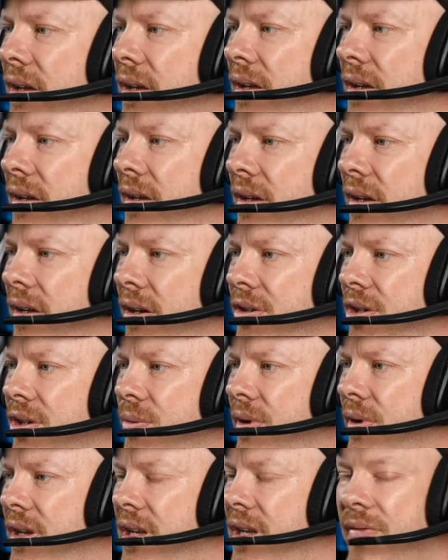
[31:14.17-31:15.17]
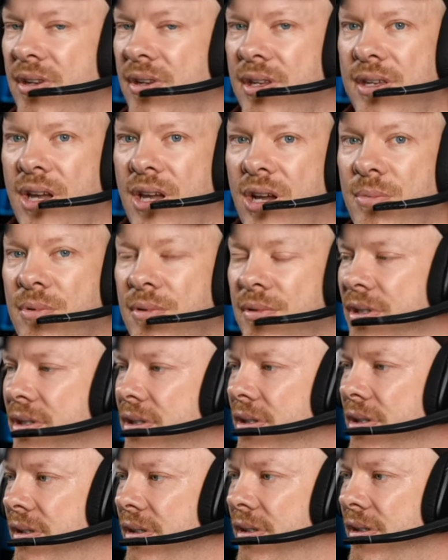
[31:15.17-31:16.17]
Uh, I do want to give it a go,
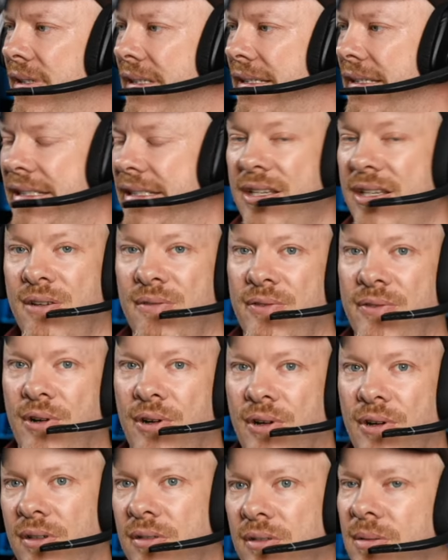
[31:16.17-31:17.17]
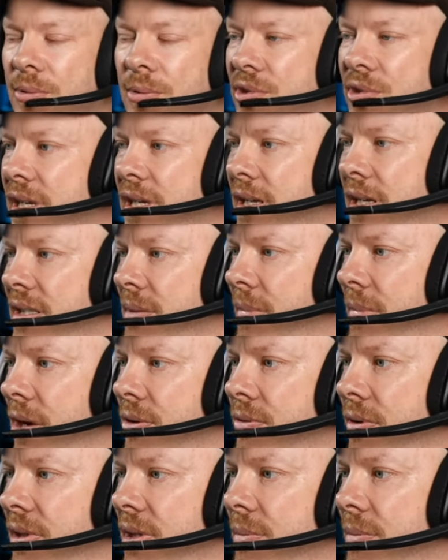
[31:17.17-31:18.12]
but uh, so far I'm just sticking to macro at the